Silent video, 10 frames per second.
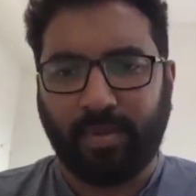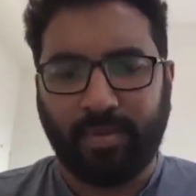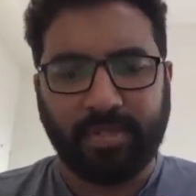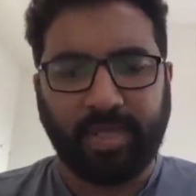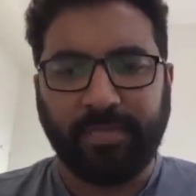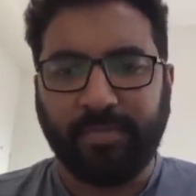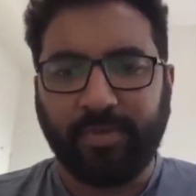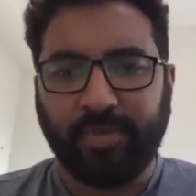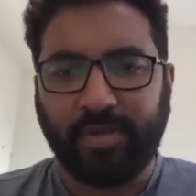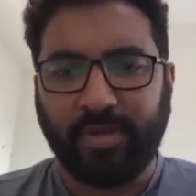This can be a
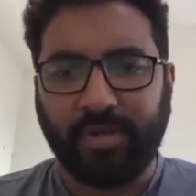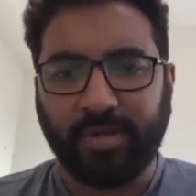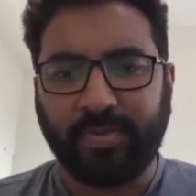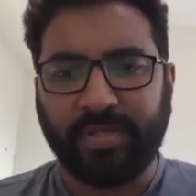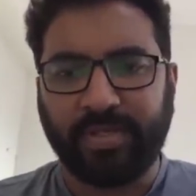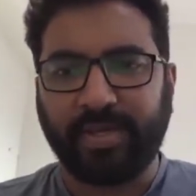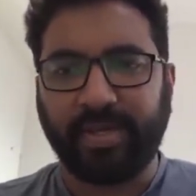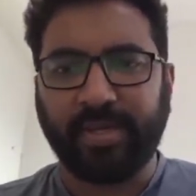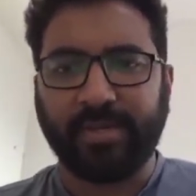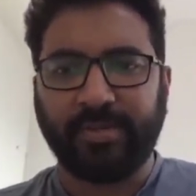more specific link.